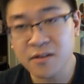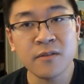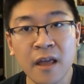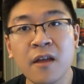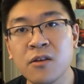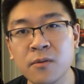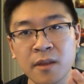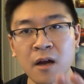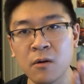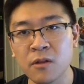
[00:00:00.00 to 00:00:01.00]
So
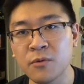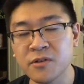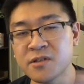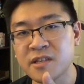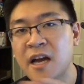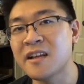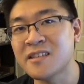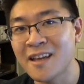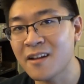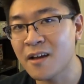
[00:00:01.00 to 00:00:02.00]
not only will you see how to
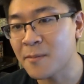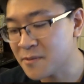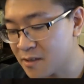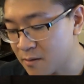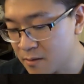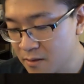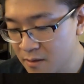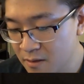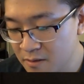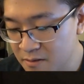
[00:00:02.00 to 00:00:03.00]
set it up, so
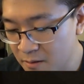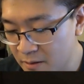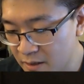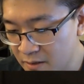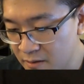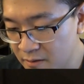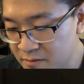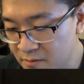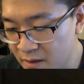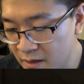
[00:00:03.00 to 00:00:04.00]
let's go ahead,
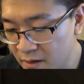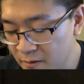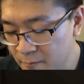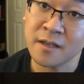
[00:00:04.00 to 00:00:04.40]
let's do that here.